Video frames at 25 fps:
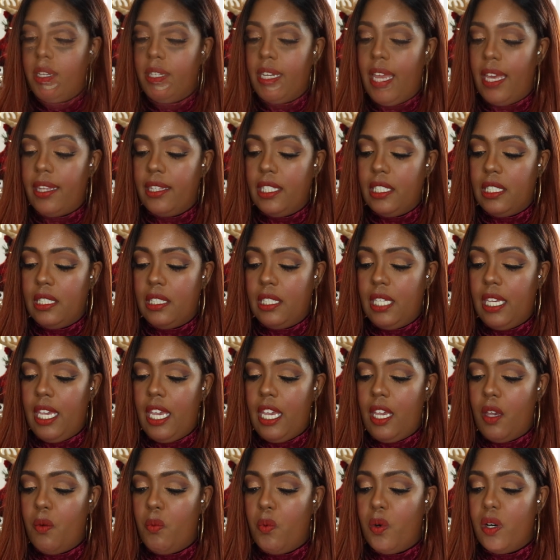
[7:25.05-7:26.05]
Now this
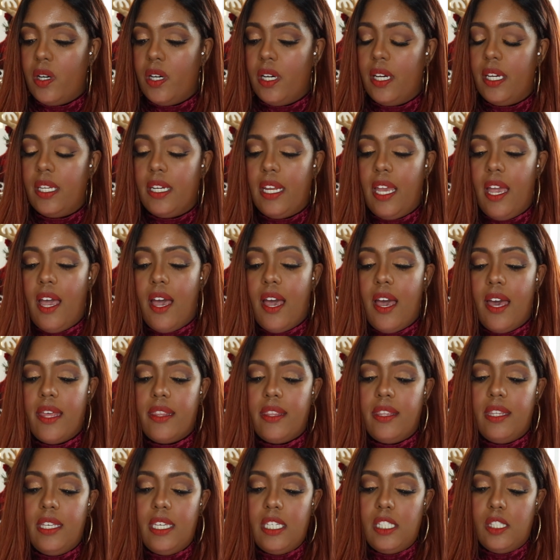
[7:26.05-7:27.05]
teak wood,
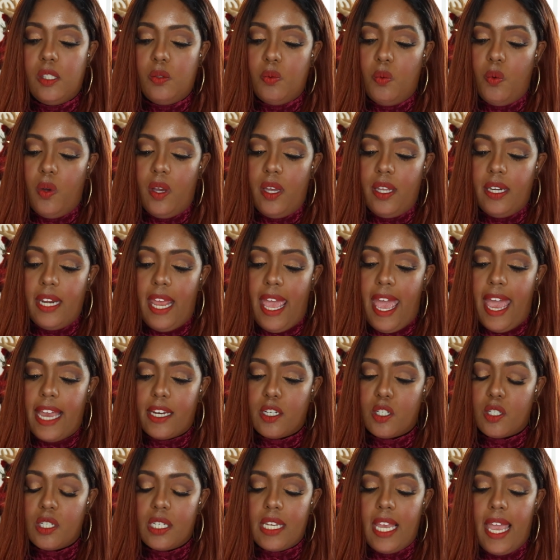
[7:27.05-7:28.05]
uh, this one
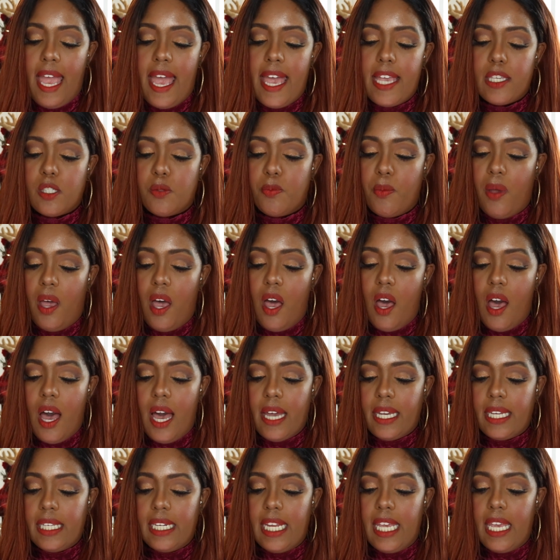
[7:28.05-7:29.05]
actually has
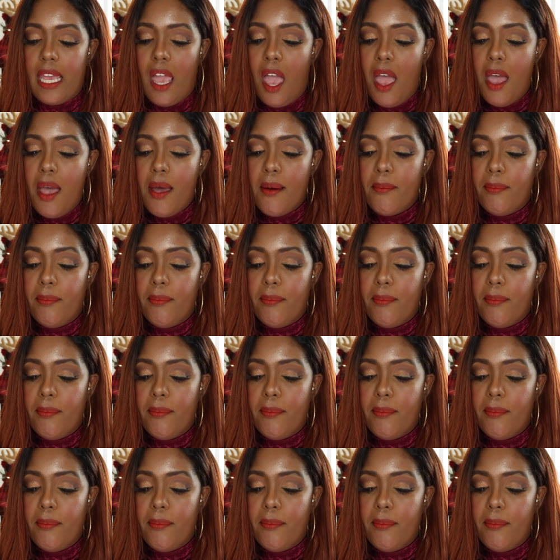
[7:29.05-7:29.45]
mahogany,